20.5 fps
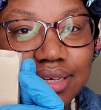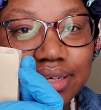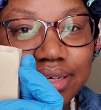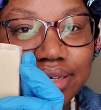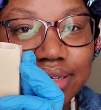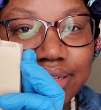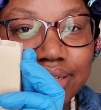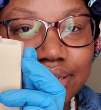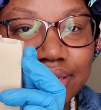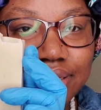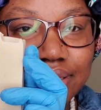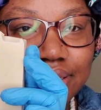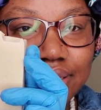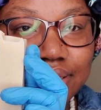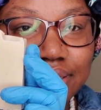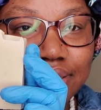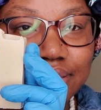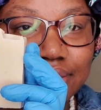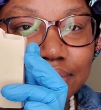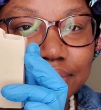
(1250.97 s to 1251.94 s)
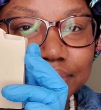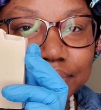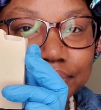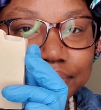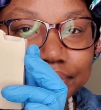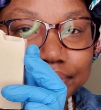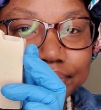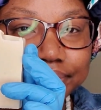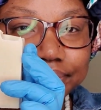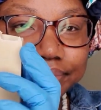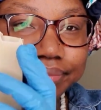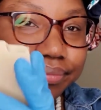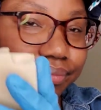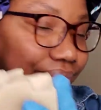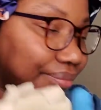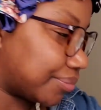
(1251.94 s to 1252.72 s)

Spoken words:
No one is speaking in this clip.